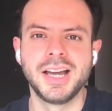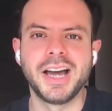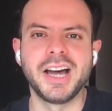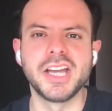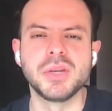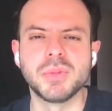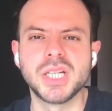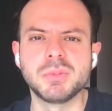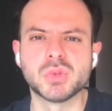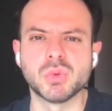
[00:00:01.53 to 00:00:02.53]
Hi, my
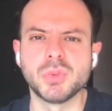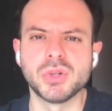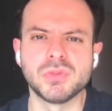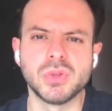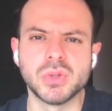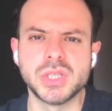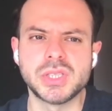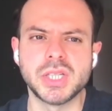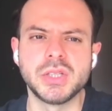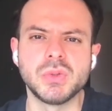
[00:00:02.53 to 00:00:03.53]
name is Roberto
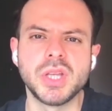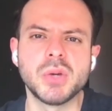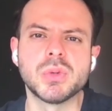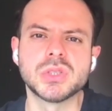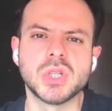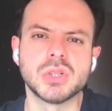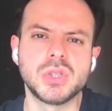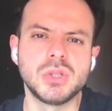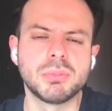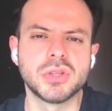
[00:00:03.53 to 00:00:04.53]
Flores, and today I want to talk to
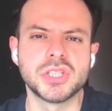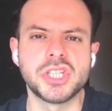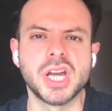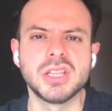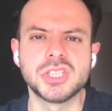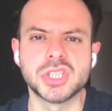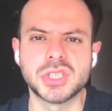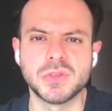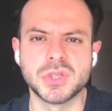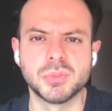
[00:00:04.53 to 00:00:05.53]
you about the challenges
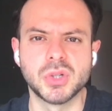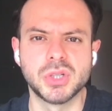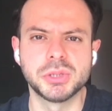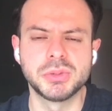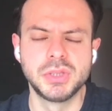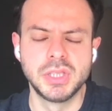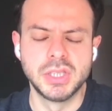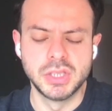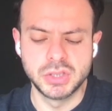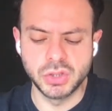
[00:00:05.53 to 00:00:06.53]
of tomorrow.
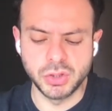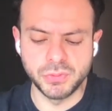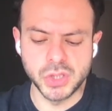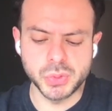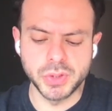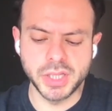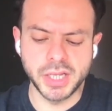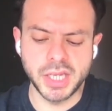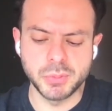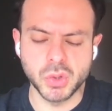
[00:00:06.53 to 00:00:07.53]
So, the first one that I
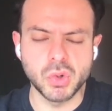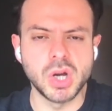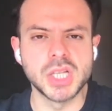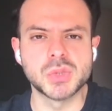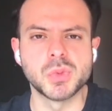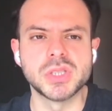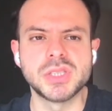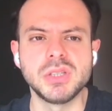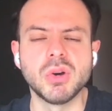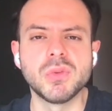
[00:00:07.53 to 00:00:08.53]
came across was
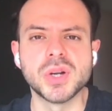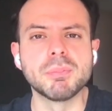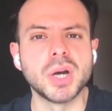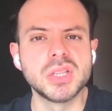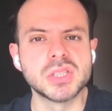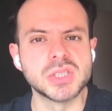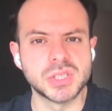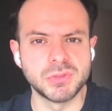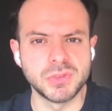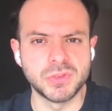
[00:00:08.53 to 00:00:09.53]
the overabundance
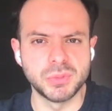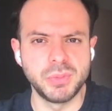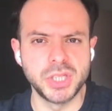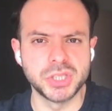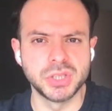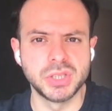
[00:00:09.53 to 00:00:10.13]
of information.